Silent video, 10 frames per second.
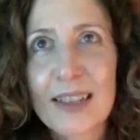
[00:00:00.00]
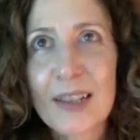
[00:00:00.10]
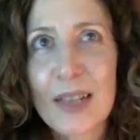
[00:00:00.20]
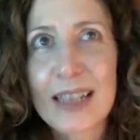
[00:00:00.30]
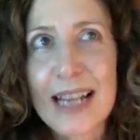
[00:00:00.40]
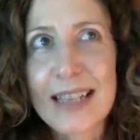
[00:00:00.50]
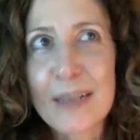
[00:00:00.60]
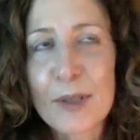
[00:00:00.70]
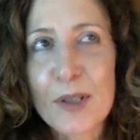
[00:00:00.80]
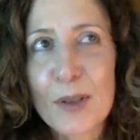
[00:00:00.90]
know that last
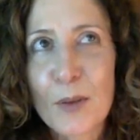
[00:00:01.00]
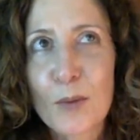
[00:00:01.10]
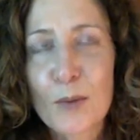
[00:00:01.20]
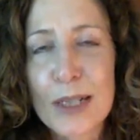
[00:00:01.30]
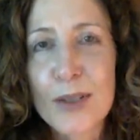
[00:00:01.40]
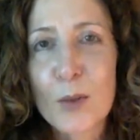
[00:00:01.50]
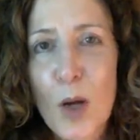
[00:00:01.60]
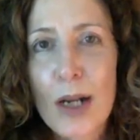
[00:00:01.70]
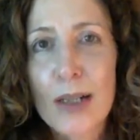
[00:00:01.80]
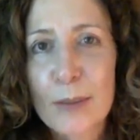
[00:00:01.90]
image of the razor
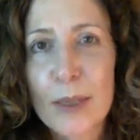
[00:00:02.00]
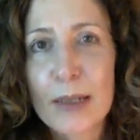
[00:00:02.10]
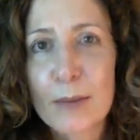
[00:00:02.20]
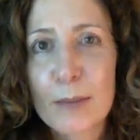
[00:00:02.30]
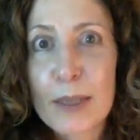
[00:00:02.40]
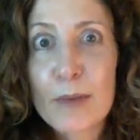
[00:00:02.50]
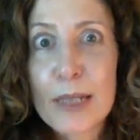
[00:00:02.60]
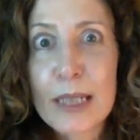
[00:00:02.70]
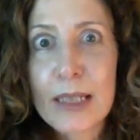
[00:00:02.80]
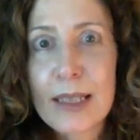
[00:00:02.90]
wire by by
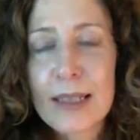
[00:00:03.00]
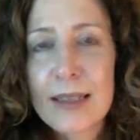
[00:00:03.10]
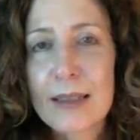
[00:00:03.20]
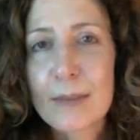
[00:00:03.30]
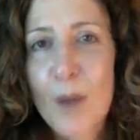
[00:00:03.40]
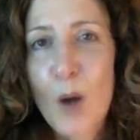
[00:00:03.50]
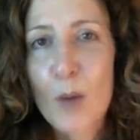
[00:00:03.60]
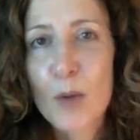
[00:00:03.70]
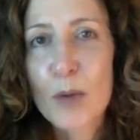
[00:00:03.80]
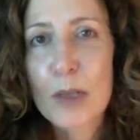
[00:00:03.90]
reading these
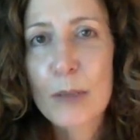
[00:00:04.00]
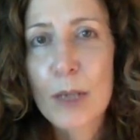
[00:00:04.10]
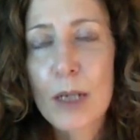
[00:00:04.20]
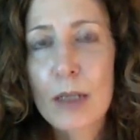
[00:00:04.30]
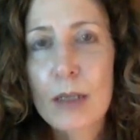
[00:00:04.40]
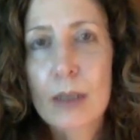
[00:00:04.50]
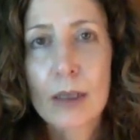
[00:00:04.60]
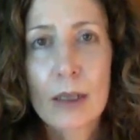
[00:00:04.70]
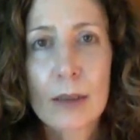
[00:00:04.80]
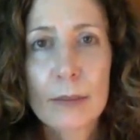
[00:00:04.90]
poems written by
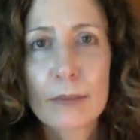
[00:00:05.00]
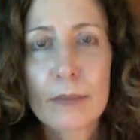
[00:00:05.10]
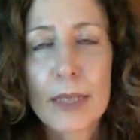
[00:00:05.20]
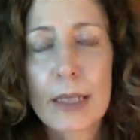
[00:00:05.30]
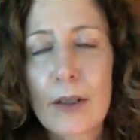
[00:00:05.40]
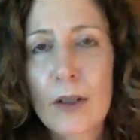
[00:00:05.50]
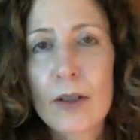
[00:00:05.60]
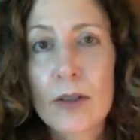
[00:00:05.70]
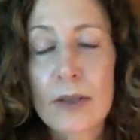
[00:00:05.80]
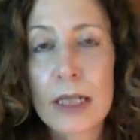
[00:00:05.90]
um, the
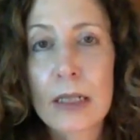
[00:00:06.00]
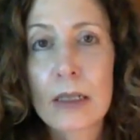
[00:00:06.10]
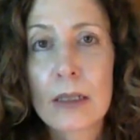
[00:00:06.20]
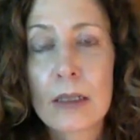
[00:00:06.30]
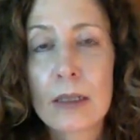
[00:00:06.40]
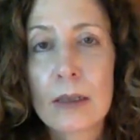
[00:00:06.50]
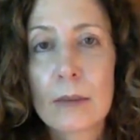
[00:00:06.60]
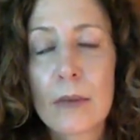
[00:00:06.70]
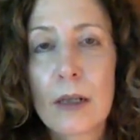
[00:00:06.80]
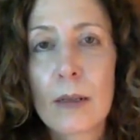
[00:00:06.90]
incarcerated
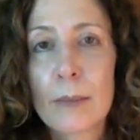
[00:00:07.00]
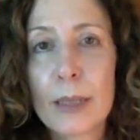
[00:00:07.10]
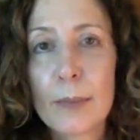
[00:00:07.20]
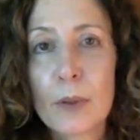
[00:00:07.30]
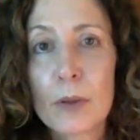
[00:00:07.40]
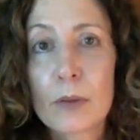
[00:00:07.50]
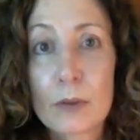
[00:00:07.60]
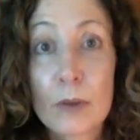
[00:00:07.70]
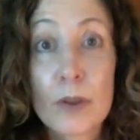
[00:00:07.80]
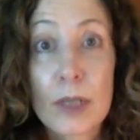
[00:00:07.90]
uh, people
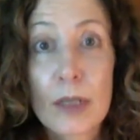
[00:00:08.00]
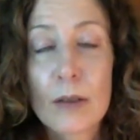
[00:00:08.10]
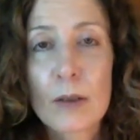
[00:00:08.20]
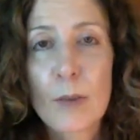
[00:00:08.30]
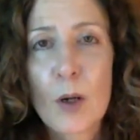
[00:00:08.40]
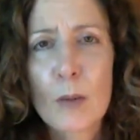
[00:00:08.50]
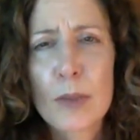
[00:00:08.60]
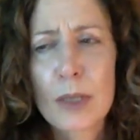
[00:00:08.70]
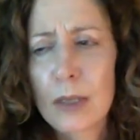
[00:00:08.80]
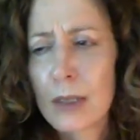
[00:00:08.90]
who sent those
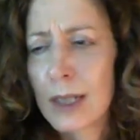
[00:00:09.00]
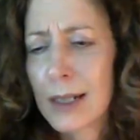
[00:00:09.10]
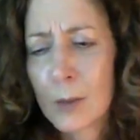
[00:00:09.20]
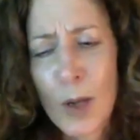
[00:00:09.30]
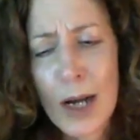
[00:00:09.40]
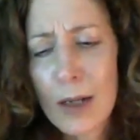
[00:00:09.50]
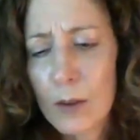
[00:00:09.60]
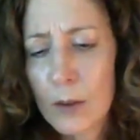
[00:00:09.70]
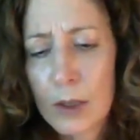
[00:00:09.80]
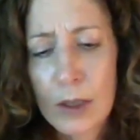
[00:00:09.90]
poems in. Yeah,
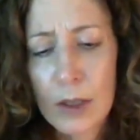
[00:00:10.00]
wow